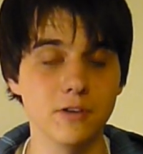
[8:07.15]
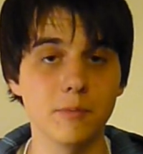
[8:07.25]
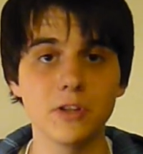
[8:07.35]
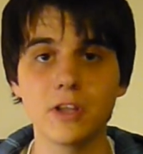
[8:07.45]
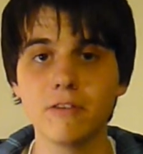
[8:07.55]
So I'm
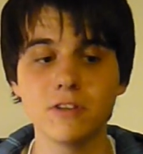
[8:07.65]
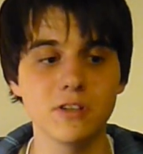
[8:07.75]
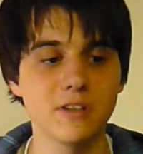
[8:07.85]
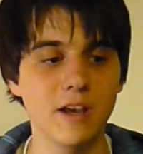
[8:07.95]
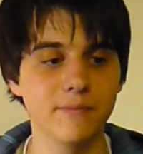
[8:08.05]
going to give this a
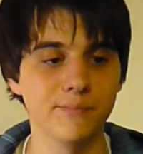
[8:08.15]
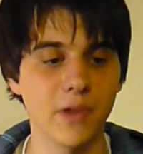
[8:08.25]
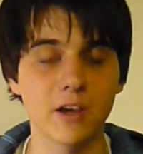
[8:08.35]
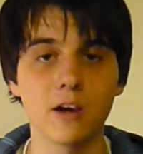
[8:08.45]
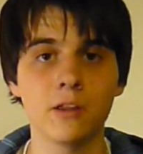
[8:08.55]
10.
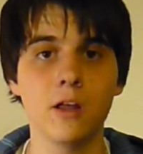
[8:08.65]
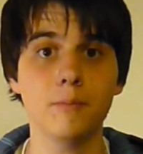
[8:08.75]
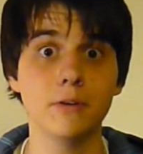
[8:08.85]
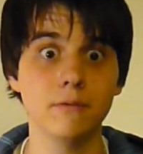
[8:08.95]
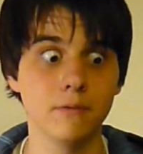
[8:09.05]
I can't help
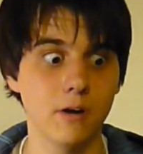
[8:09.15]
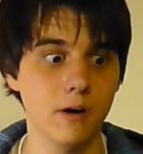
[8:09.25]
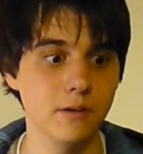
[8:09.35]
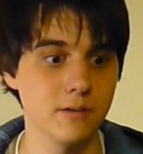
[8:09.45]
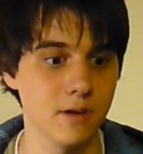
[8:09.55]
it,
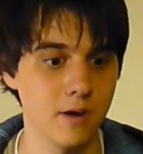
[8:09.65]
guys.